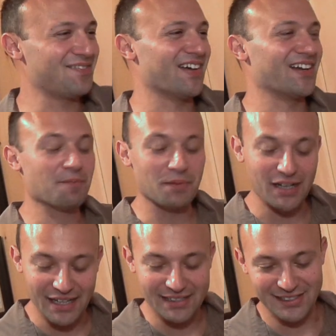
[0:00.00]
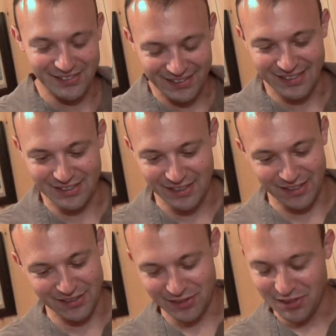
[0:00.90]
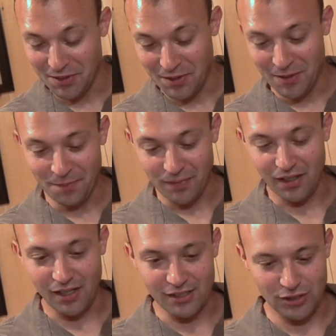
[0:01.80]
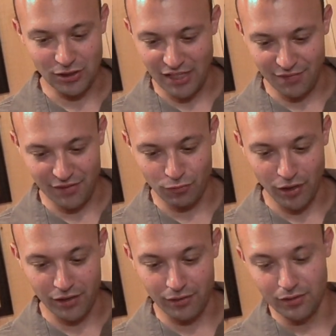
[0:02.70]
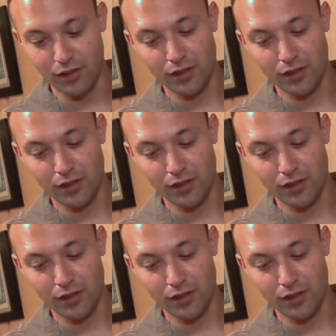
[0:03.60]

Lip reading: better, but I still think it's nice. It's still heavy red.